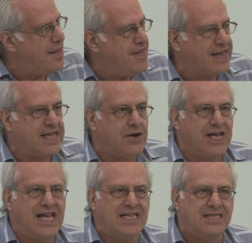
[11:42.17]
That there
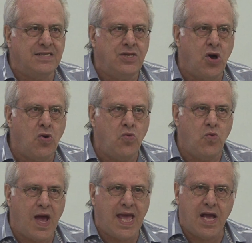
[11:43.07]
is no
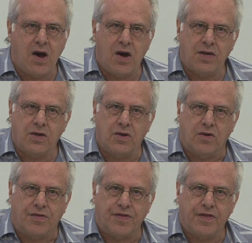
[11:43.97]
way on
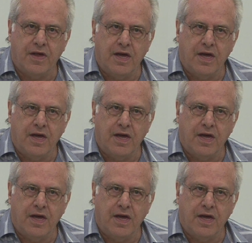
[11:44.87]
earth